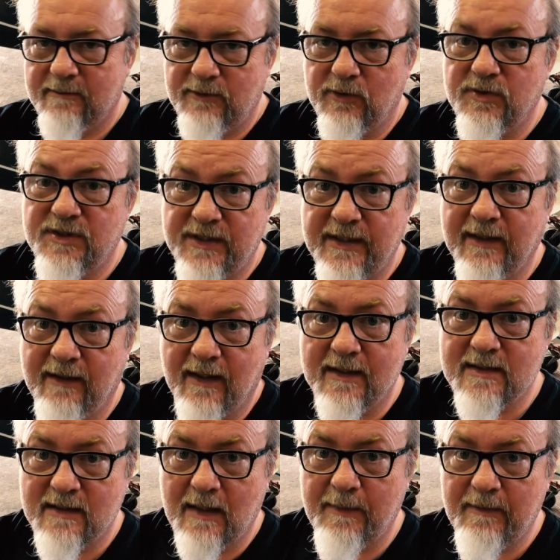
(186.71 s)
You'll see a lot
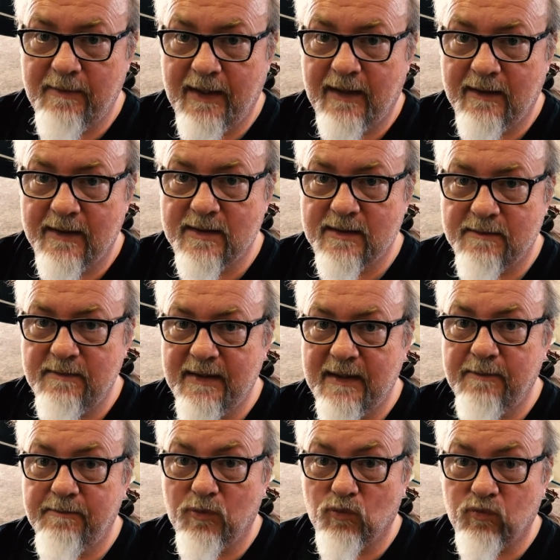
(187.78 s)
of sloppy maintenance,
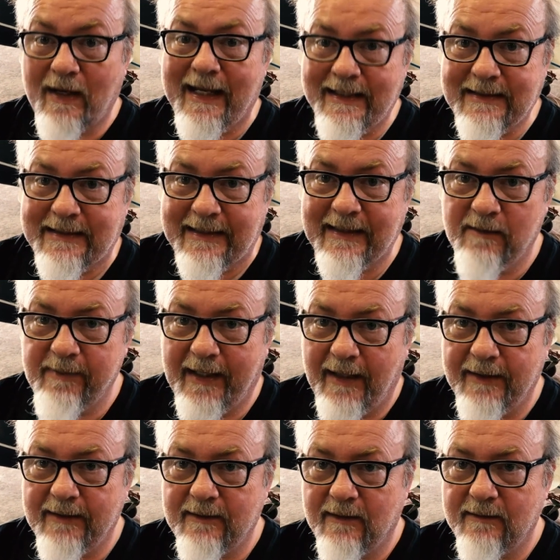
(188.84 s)
me ranting
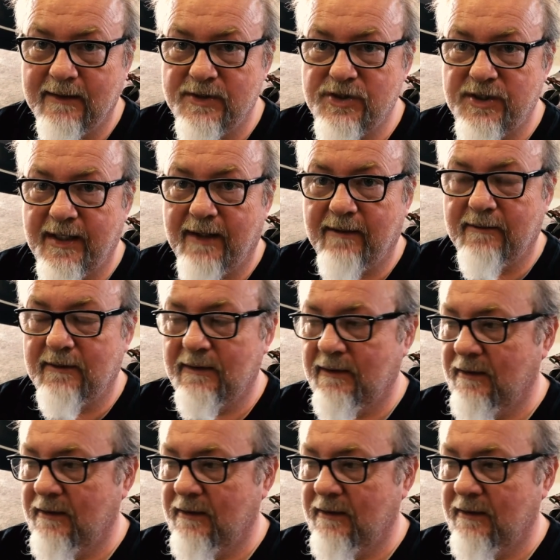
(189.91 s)
about it on this channel.